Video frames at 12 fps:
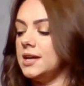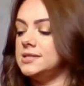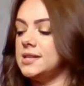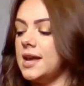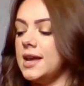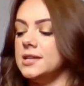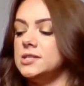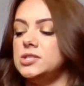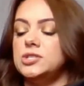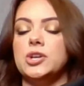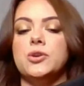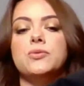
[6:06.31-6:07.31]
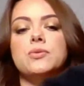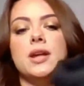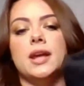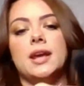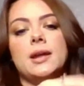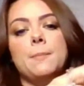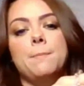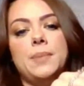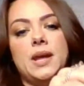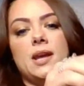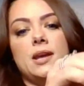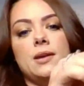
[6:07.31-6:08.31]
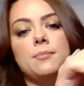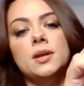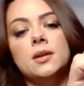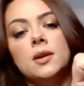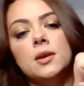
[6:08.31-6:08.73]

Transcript: It's a stone and beam